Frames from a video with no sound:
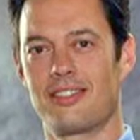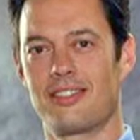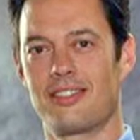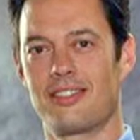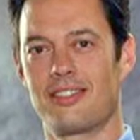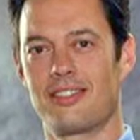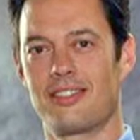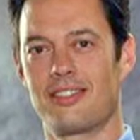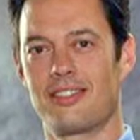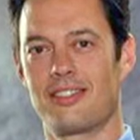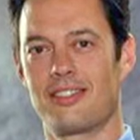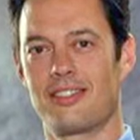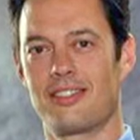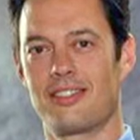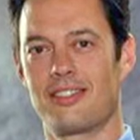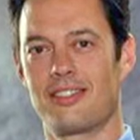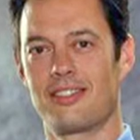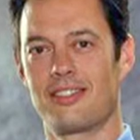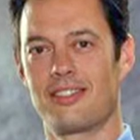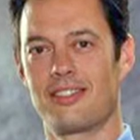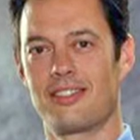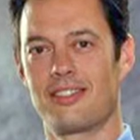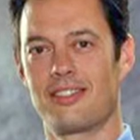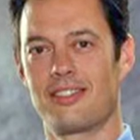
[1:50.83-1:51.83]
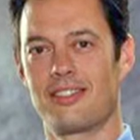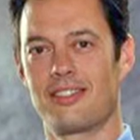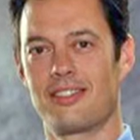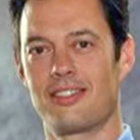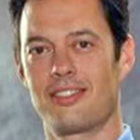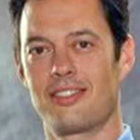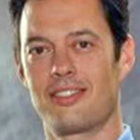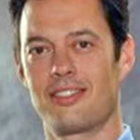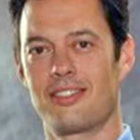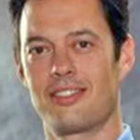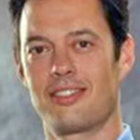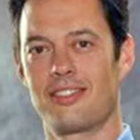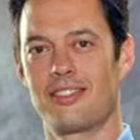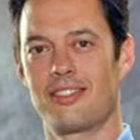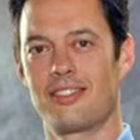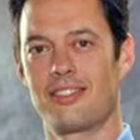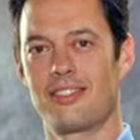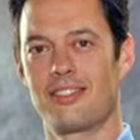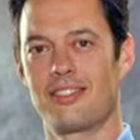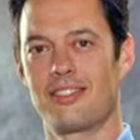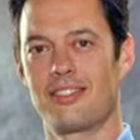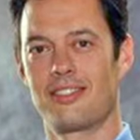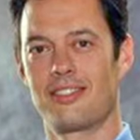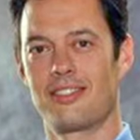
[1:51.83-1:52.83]

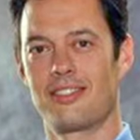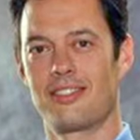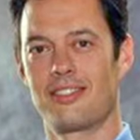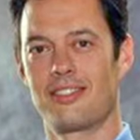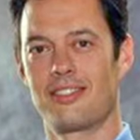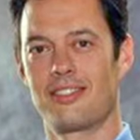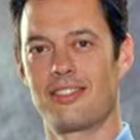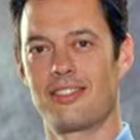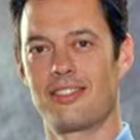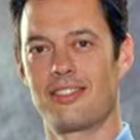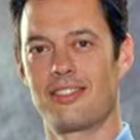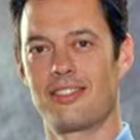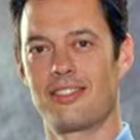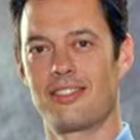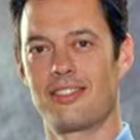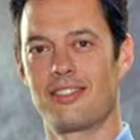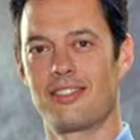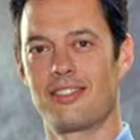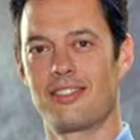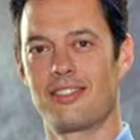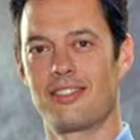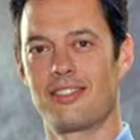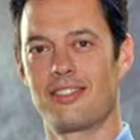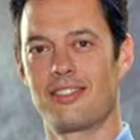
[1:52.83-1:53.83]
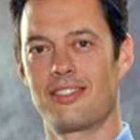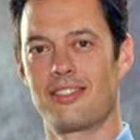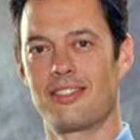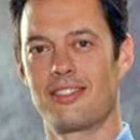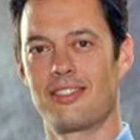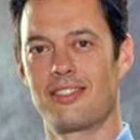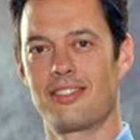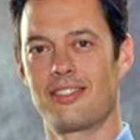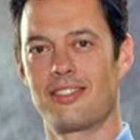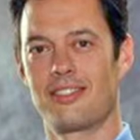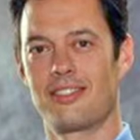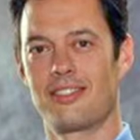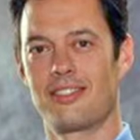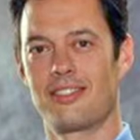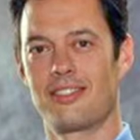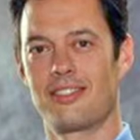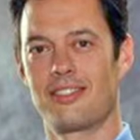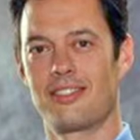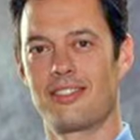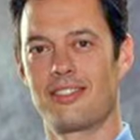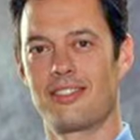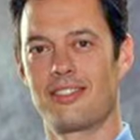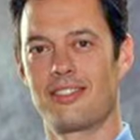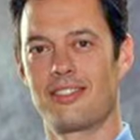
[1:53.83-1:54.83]

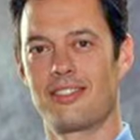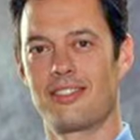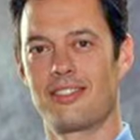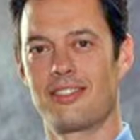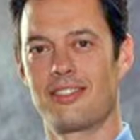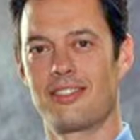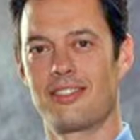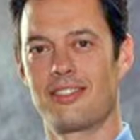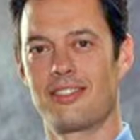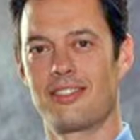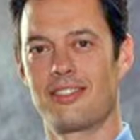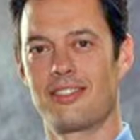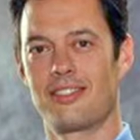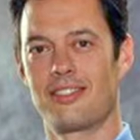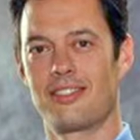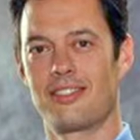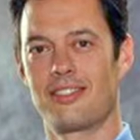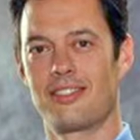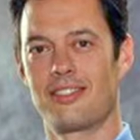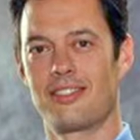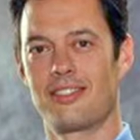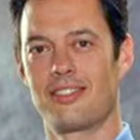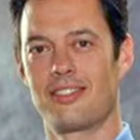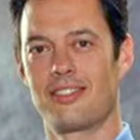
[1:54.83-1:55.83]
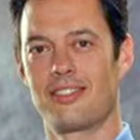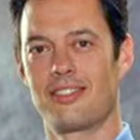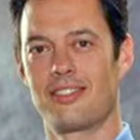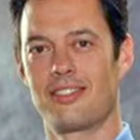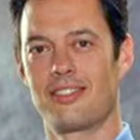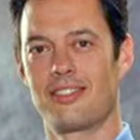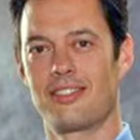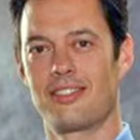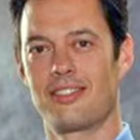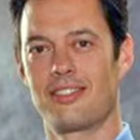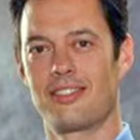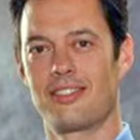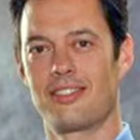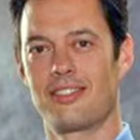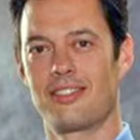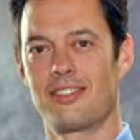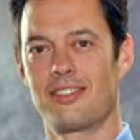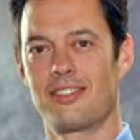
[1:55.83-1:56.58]
This is a still picture; no speech is visible.